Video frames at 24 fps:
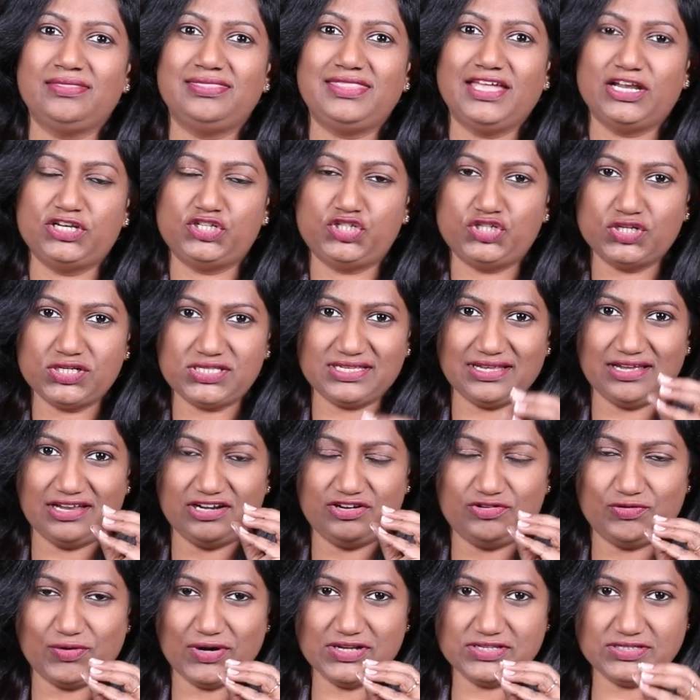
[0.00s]
that just
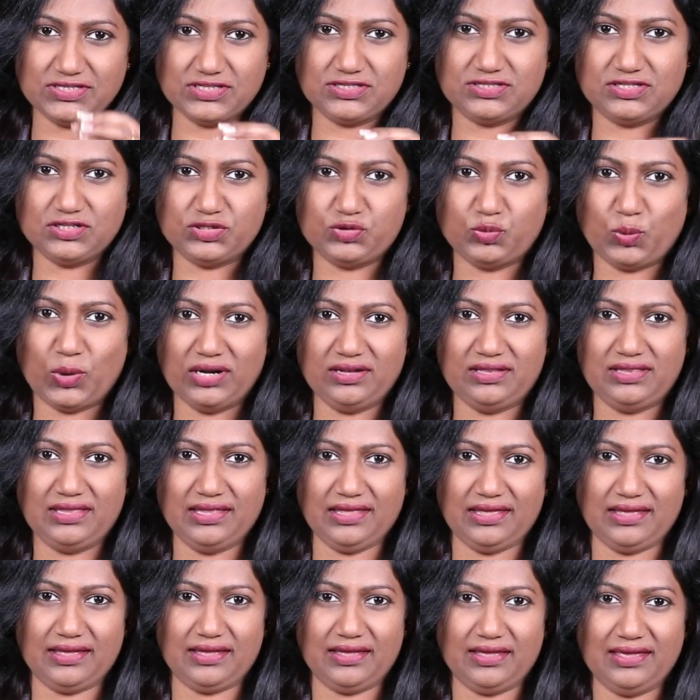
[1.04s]
addresses this one
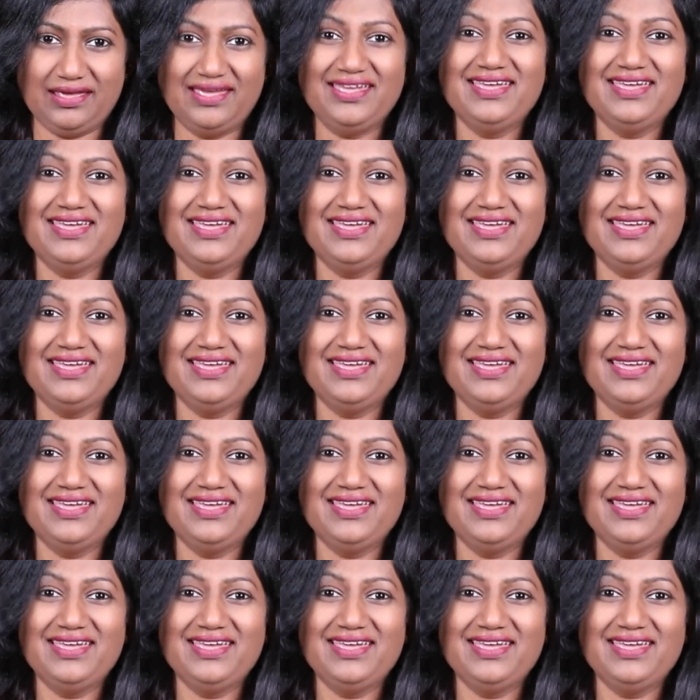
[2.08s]
thing.